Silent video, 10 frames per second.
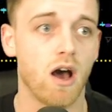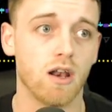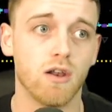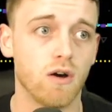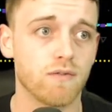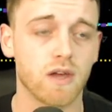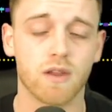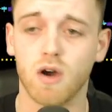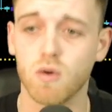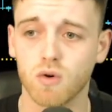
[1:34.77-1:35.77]
A lot of the
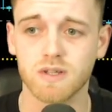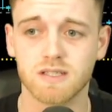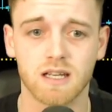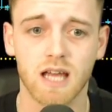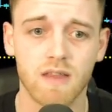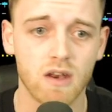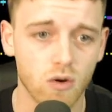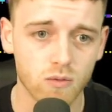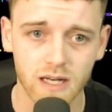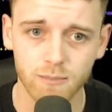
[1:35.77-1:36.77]
other altcoins today, they're
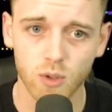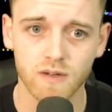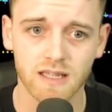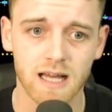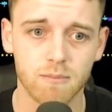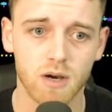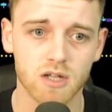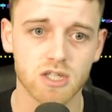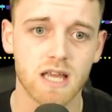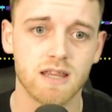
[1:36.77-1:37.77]
not really moving that
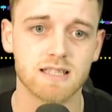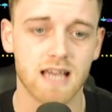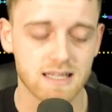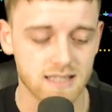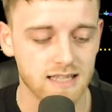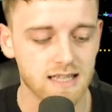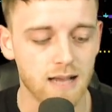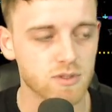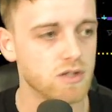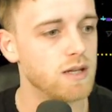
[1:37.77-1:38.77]
much. This asset is
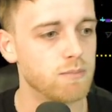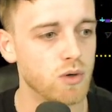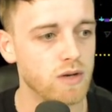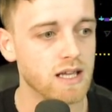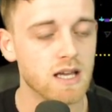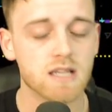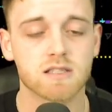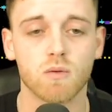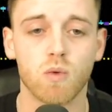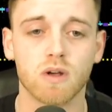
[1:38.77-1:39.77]
absolutely mooning.
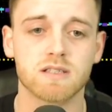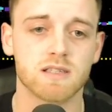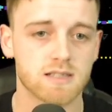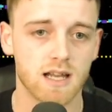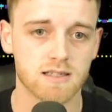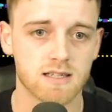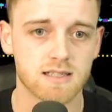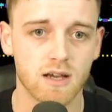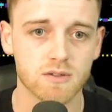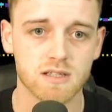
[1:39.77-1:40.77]
So what does this tell us? It
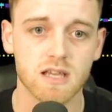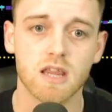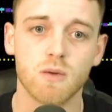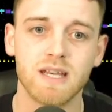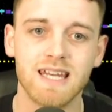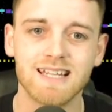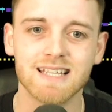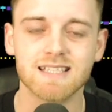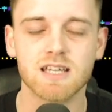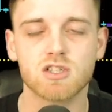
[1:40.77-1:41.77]
tells us that we need
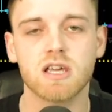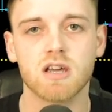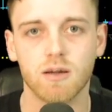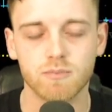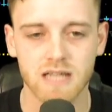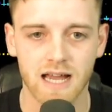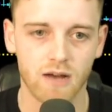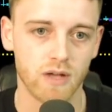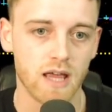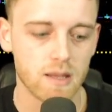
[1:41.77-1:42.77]
to essentially come
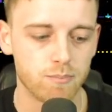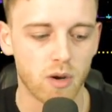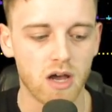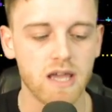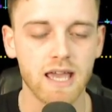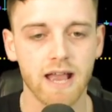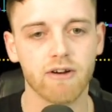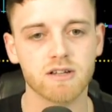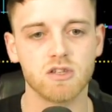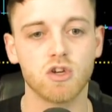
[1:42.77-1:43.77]
down. The buying
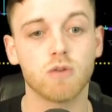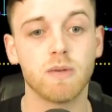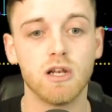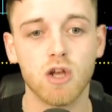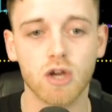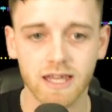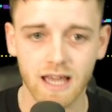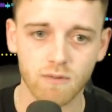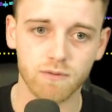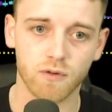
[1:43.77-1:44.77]
areas that you could be looking
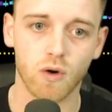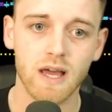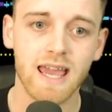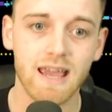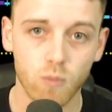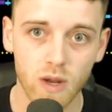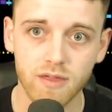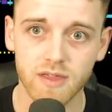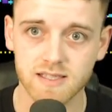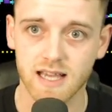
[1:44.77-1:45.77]
out for
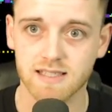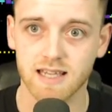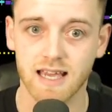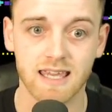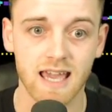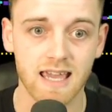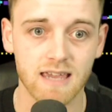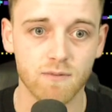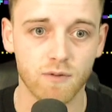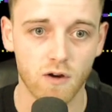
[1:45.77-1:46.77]
with this asset and getting
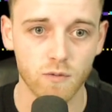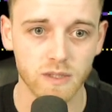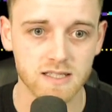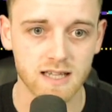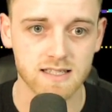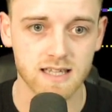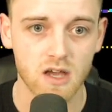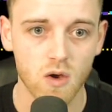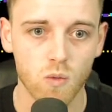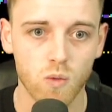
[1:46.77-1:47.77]
involved with this asset
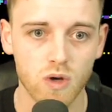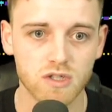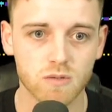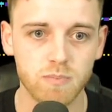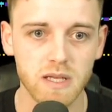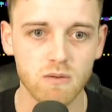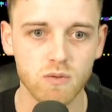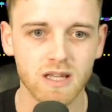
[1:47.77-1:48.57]
would be